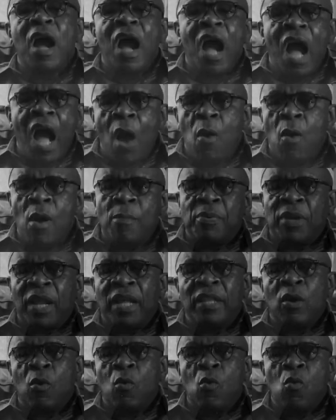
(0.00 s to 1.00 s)
our
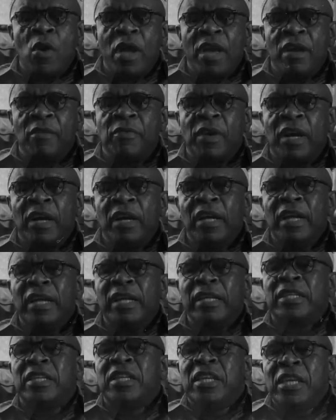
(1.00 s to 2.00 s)
brother or whoever
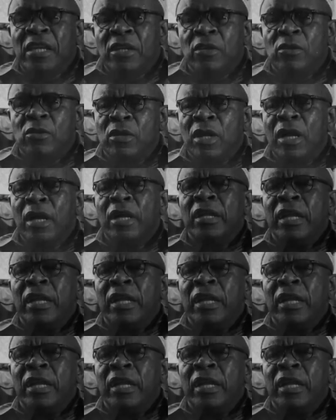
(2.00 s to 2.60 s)
killed.